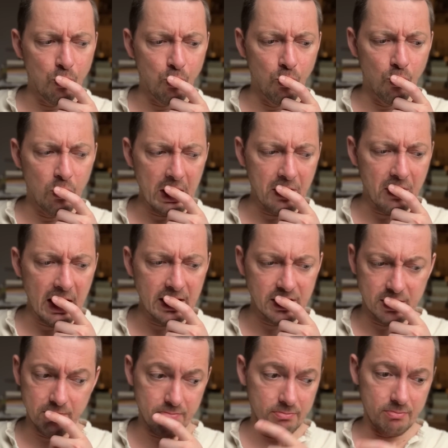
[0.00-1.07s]

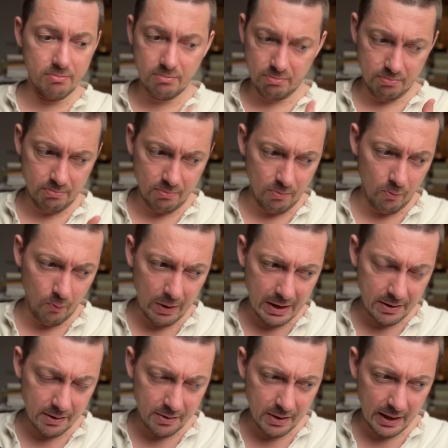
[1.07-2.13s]
Whereas one of
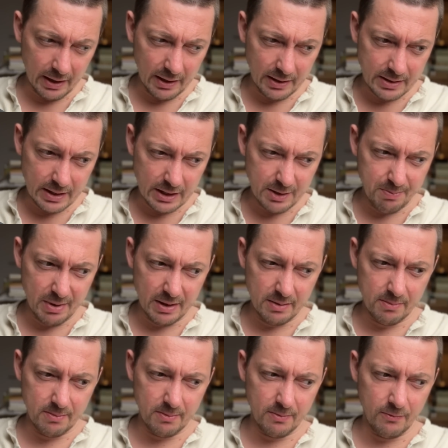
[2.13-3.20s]
the things that's
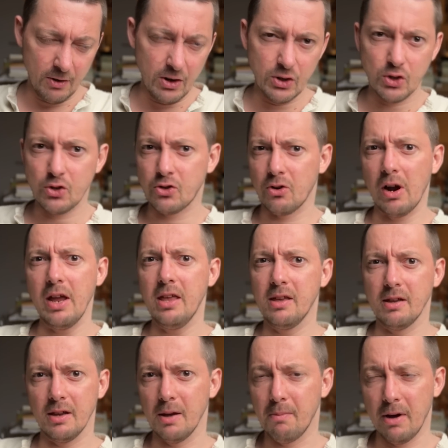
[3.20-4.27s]
been very
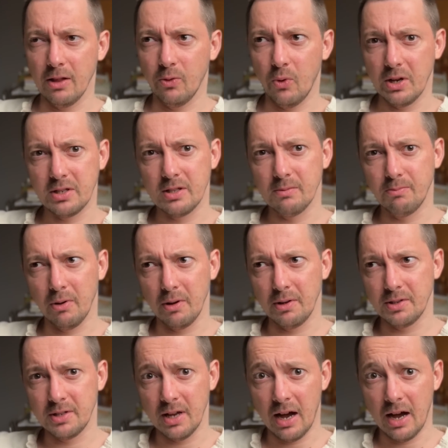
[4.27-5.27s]
striking about Western policy,